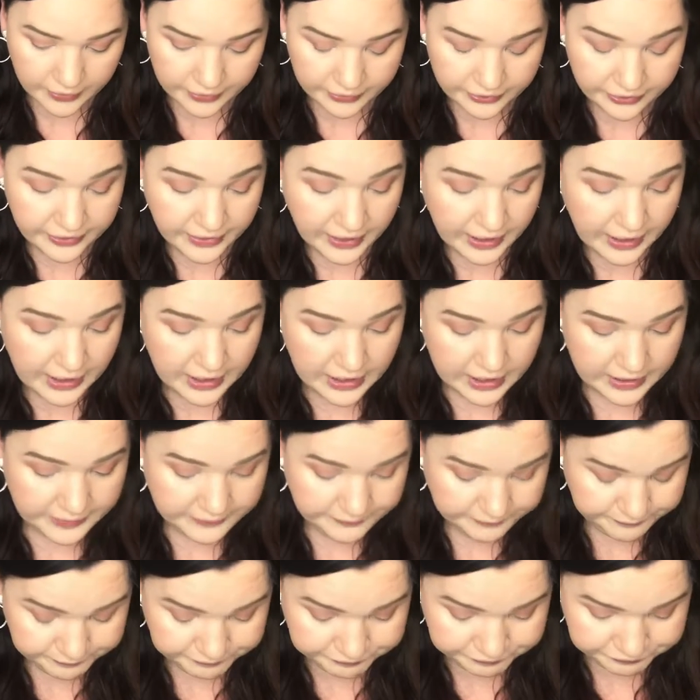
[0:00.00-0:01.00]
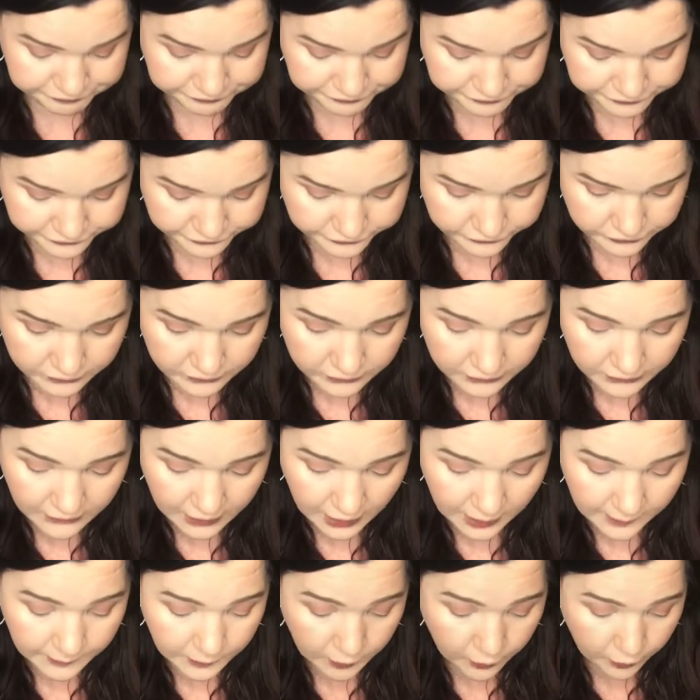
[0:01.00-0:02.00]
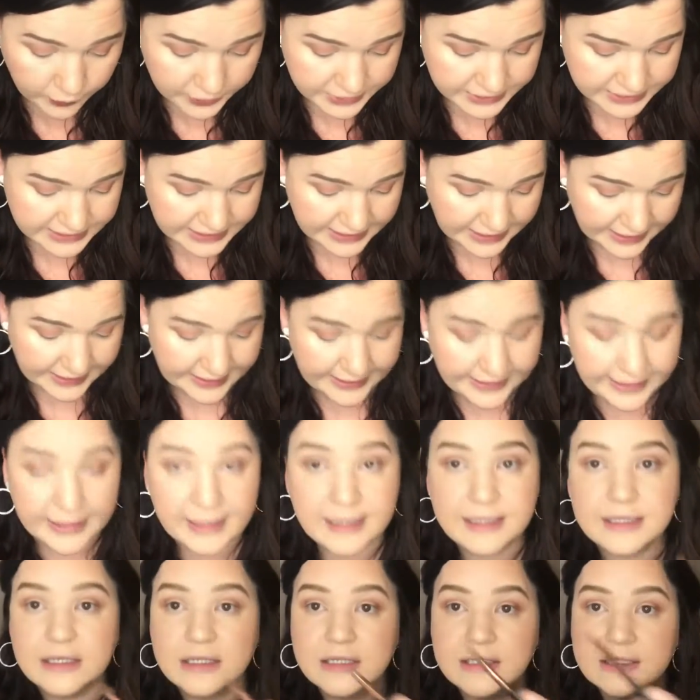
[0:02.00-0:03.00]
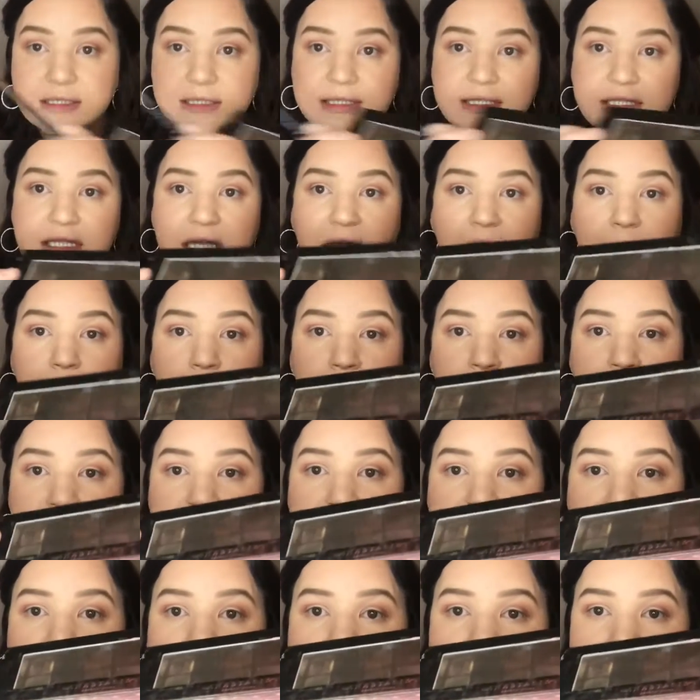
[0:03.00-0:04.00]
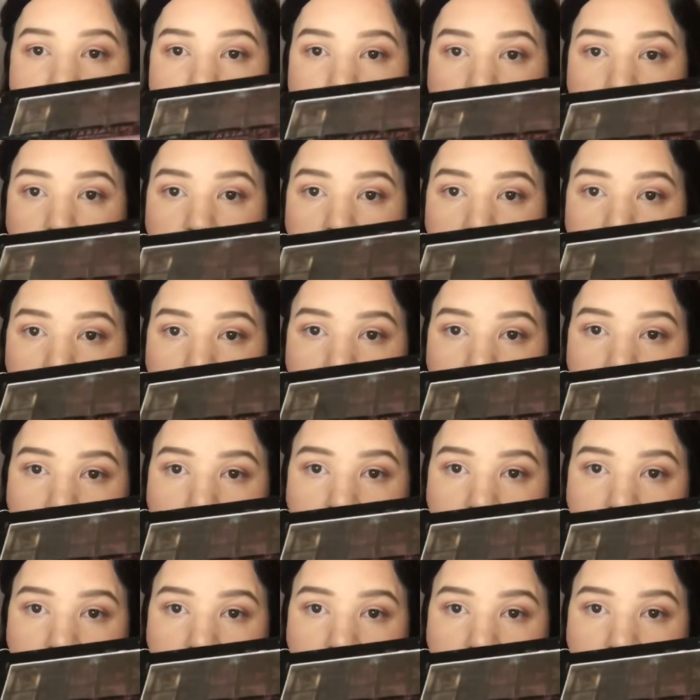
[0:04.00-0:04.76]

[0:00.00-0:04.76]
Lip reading: Then I'm going to take Cypress Umber,